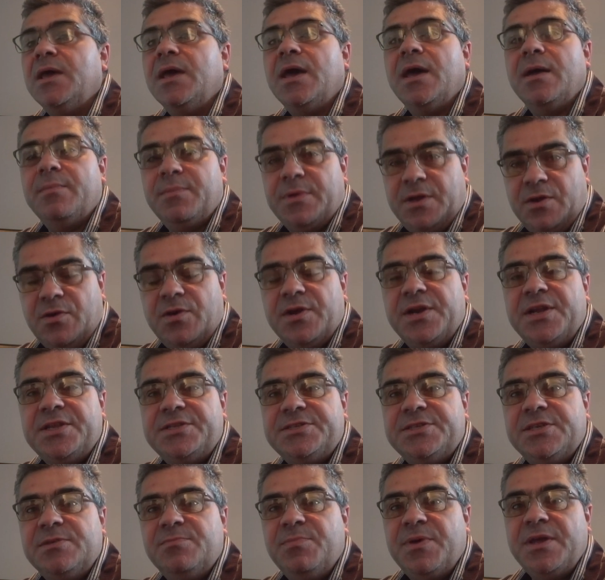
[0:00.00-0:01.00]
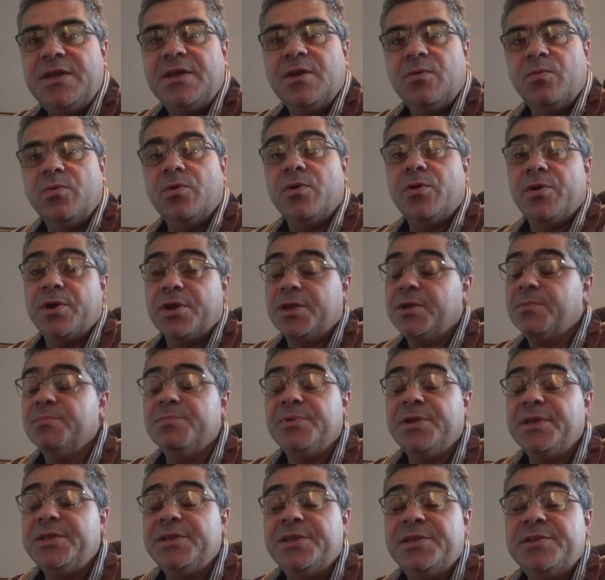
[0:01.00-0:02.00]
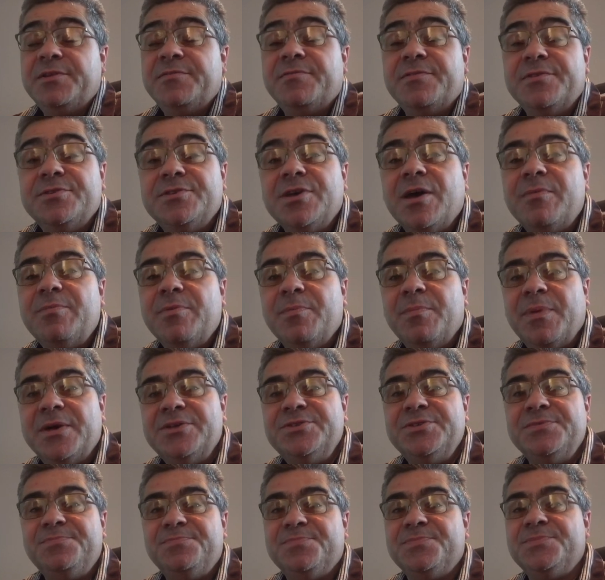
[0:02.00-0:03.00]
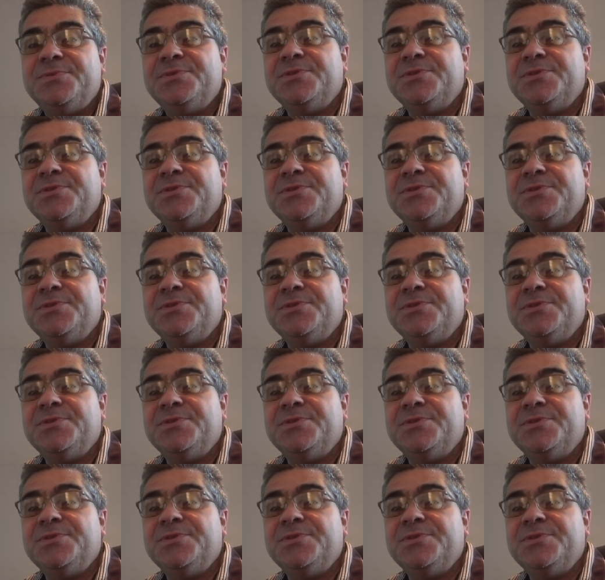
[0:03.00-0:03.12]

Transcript: Here at nzbeeker we're on a completely different type of budget,